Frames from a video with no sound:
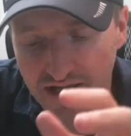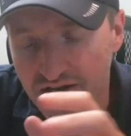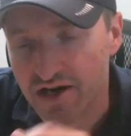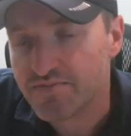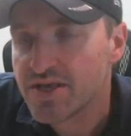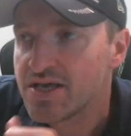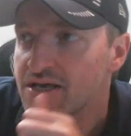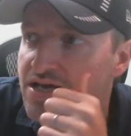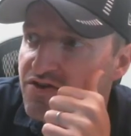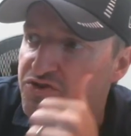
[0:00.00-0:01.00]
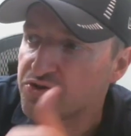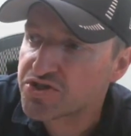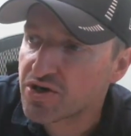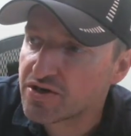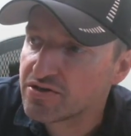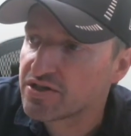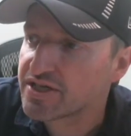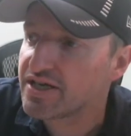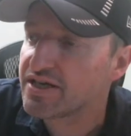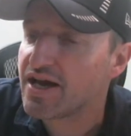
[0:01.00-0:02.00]
that up, if you start
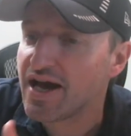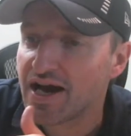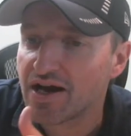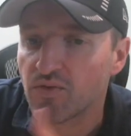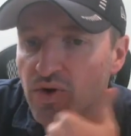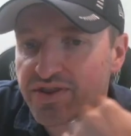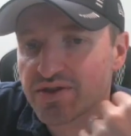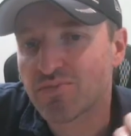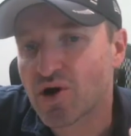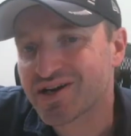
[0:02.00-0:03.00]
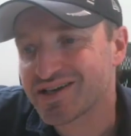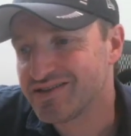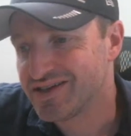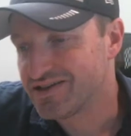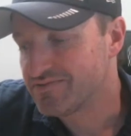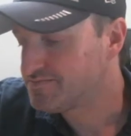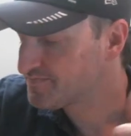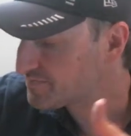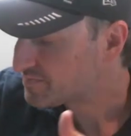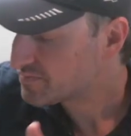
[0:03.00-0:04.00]
looking at what the market did
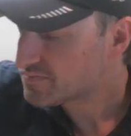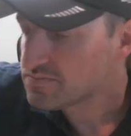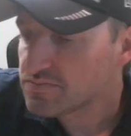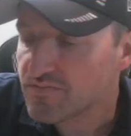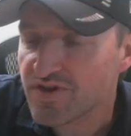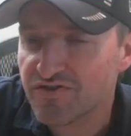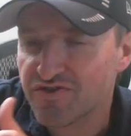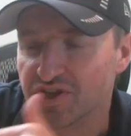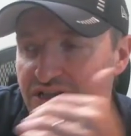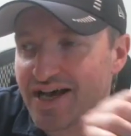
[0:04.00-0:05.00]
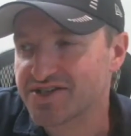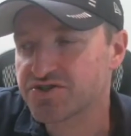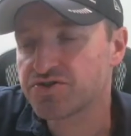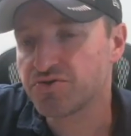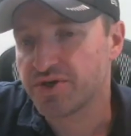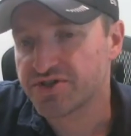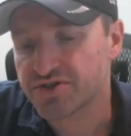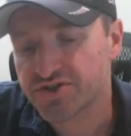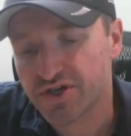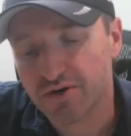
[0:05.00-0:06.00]
for the last two
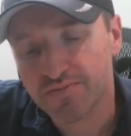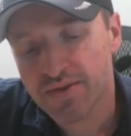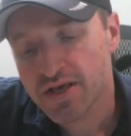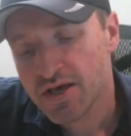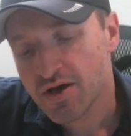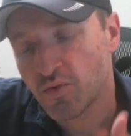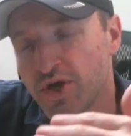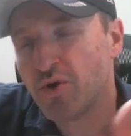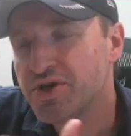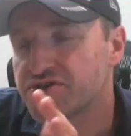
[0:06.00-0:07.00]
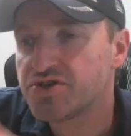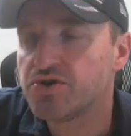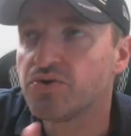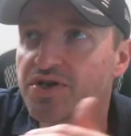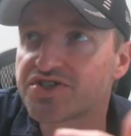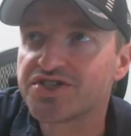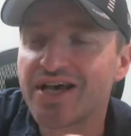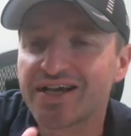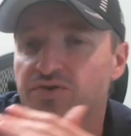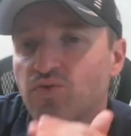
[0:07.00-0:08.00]
weeks or so, we always knew a
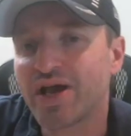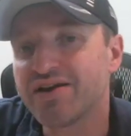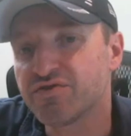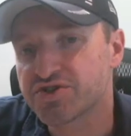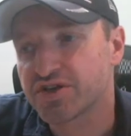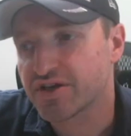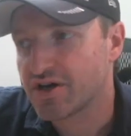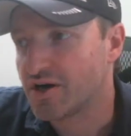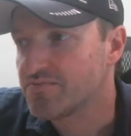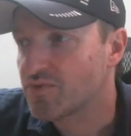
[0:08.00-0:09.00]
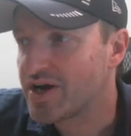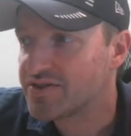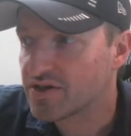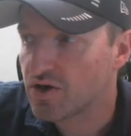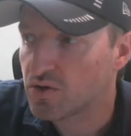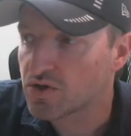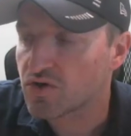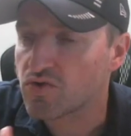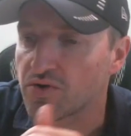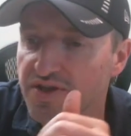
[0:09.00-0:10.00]
second wave was going to come, right? The whole
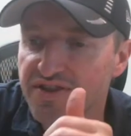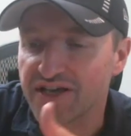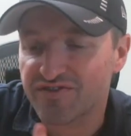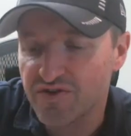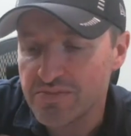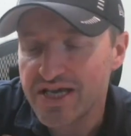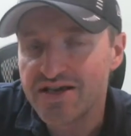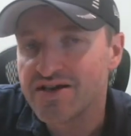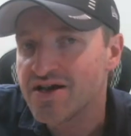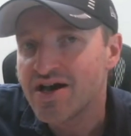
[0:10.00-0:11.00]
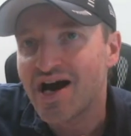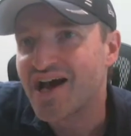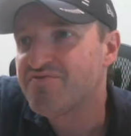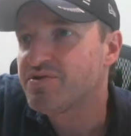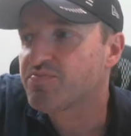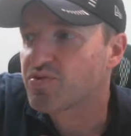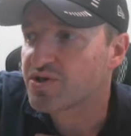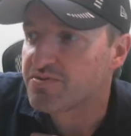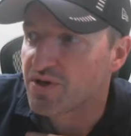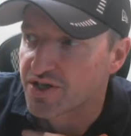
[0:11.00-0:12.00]
corona thing. For me, I've been
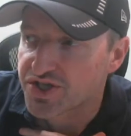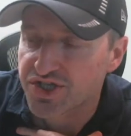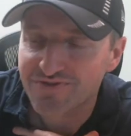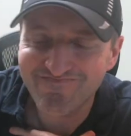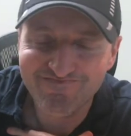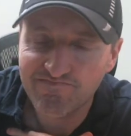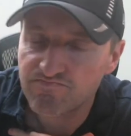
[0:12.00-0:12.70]
pretty much